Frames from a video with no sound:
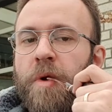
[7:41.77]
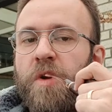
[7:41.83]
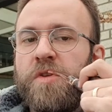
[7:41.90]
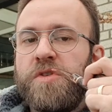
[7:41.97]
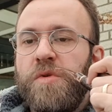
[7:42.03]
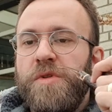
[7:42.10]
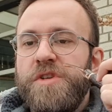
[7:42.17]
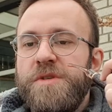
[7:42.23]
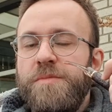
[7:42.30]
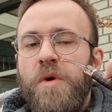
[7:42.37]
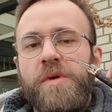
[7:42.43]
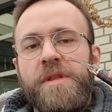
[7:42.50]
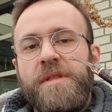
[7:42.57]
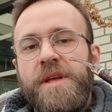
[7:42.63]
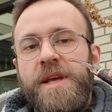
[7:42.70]
So the smoke
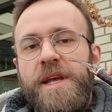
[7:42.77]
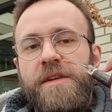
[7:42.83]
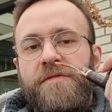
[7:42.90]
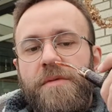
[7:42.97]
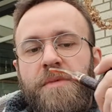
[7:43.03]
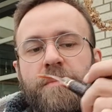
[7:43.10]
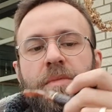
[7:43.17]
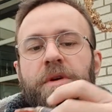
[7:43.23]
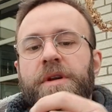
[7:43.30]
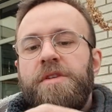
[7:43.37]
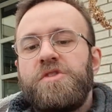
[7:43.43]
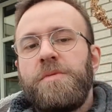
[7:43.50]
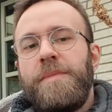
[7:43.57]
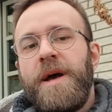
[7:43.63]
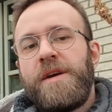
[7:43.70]
and the heat from the burning
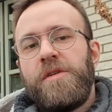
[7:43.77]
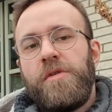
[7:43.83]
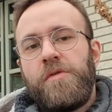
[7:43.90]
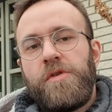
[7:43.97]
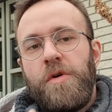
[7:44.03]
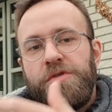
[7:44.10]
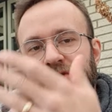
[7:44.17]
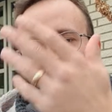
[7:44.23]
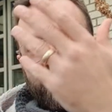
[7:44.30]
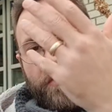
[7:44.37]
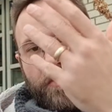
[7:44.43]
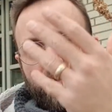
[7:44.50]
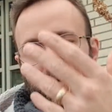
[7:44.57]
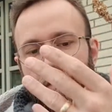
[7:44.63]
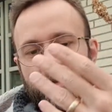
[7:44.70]
tobacco goes
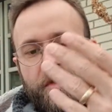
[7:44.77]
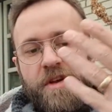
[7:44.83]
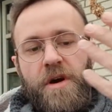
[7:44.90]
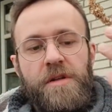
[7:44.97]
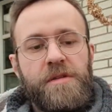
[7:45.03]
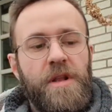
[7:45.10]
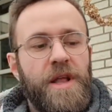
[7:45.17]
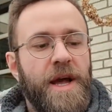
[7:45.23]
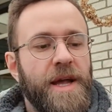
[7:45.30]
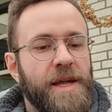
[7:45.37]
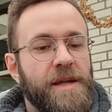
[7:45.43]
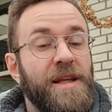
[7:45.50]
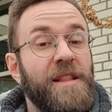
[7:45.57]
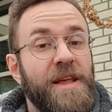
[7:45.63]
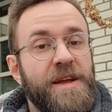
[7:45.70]
through the
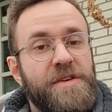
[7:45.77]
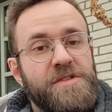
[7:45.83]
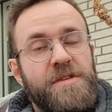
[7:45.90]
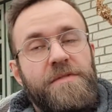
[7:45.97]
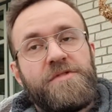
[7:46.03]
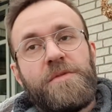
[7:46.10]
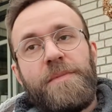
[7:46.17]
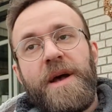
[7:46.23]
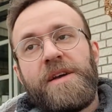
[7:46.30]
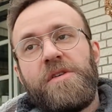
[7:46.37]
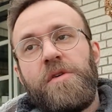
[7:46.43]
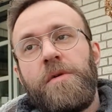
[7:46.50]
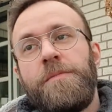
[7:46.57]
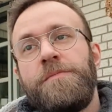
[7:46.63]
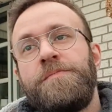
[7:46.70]
underlying layers of
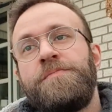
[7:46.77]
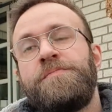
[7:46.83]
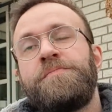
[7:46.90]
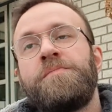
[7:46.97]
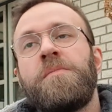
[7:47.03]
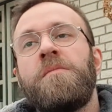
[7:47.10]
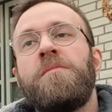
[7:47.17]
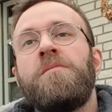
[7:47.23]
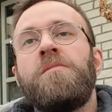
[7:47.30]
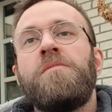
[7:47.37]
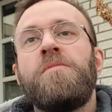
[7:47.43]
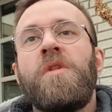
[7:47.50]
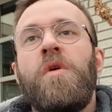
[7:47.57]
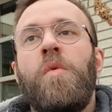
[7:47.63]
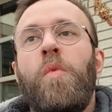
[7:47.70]
tobacco,
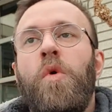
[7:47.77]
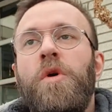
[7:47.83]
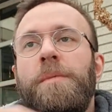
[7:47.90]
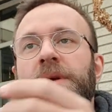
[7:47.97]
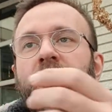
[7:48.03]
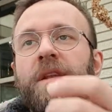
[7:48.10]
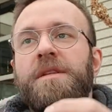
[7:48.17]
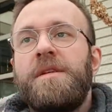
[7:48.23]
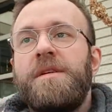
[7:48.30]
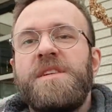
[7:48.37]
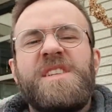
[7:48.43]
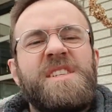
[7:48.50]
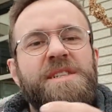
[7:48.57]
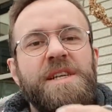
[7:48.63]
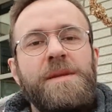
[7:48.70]
warming it,
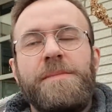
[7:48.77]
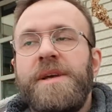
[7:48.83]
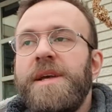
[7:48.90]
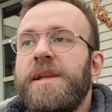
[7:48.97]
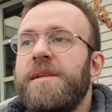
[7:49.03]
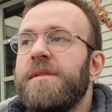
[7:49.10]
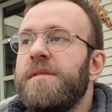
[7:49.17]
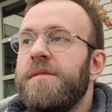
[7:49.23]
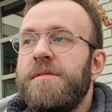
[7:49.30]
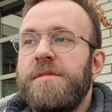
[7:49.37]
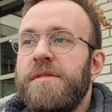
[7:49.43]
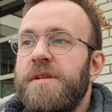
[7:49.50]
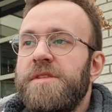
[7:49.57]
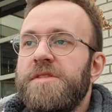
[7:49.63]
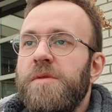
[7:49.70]
steaming it
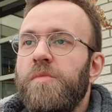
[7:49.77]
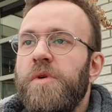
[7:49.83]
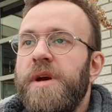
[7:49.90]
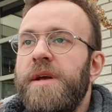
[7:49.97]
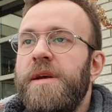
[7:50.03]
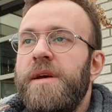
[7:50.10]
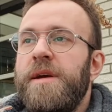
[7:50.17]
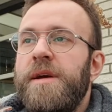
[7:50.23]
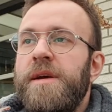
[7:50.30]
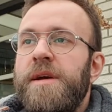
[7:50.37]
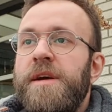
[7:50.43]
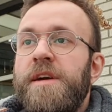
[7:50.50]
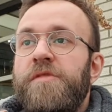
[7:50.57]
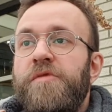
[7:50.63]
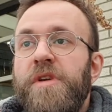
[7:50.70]
in some way,
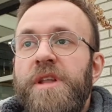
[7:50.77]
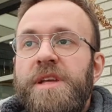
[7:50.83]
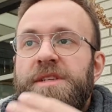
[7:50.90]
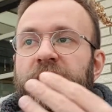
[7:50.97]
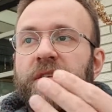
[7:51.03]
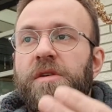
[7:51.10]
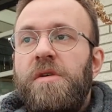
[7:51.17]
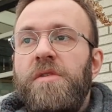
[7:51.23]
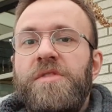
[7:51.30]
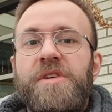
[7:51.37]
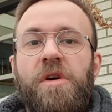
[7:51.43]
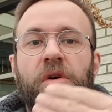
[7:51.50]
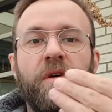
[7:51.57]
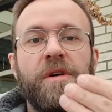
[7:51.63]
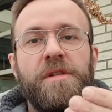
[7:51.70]
releasing all the
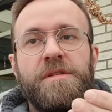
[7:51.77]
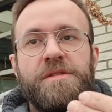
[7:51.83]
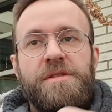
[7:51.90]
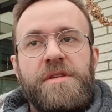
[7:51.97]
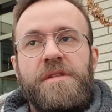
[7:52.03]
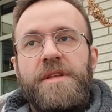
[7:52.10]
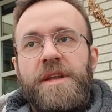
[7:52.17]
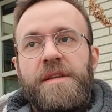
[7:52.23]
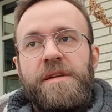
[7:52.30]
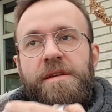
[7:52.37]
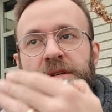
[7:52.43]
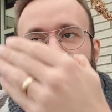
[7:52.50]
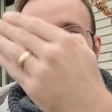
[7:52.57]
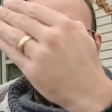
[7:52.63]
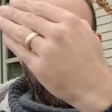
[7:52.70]
oils that
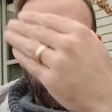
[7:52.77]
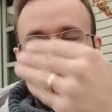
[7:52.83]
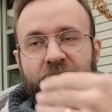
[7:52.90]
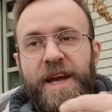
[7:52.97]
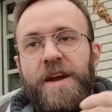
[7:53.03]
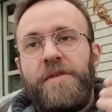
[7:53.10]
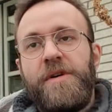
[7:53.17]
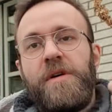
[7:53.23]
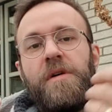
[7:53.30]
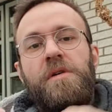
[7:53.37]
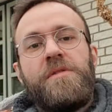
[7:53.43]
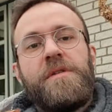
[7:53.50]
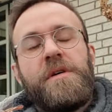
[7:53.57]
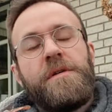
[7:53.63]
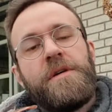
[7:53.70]
will carry all
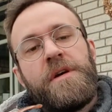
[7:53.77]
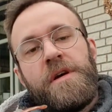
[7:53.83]
the